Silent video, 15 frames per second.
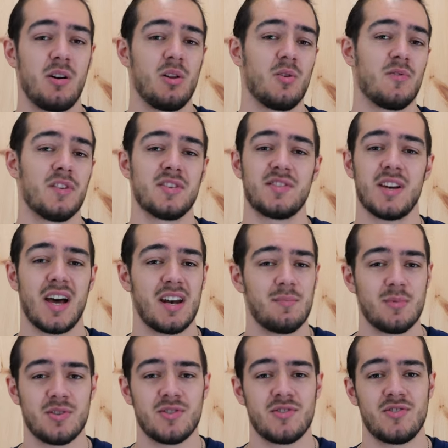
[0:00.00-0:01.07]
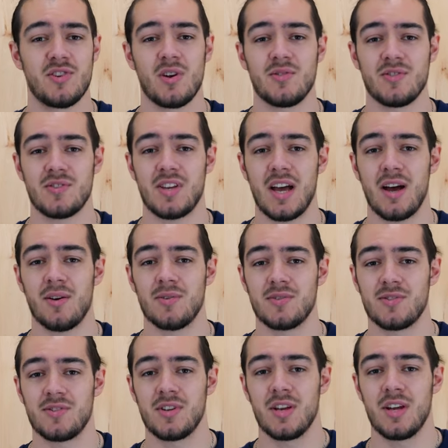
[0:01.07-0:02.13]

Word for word: all over the side of Mrs. Jones's house.